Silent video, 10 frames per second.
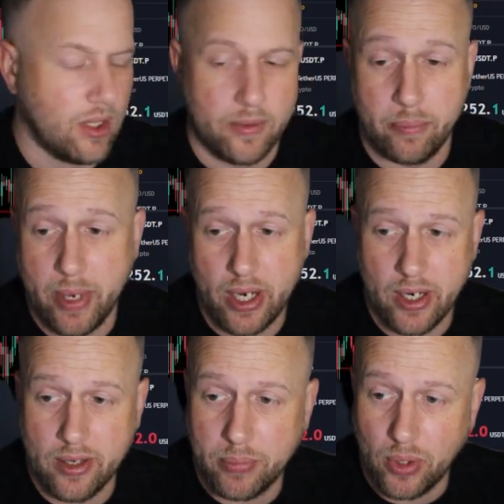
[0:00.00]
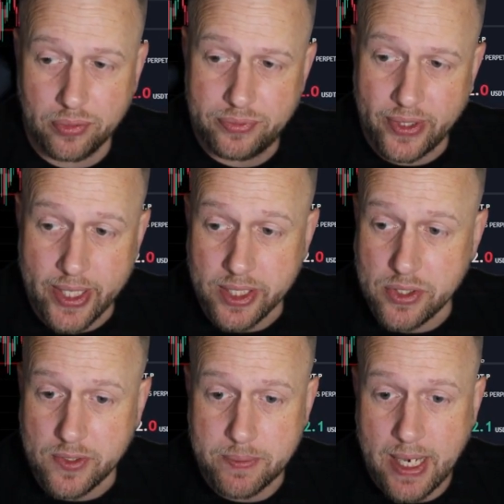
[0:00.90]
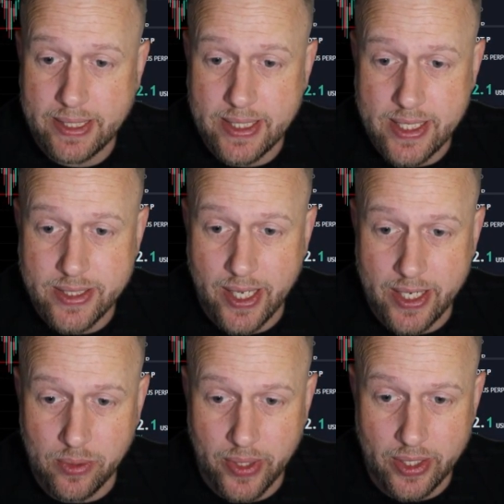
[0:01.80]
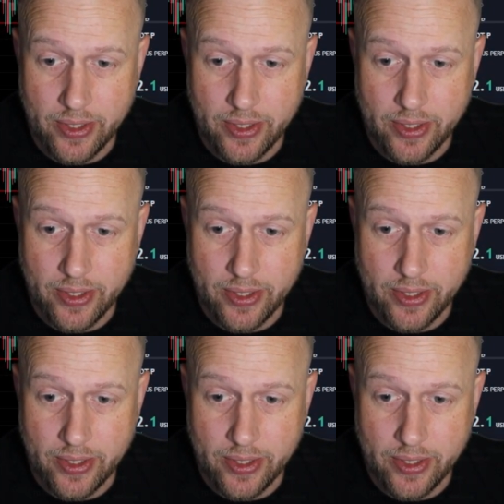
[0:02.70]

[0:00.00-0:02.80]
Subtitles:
Bear and bull flags, you can spot these anywhere.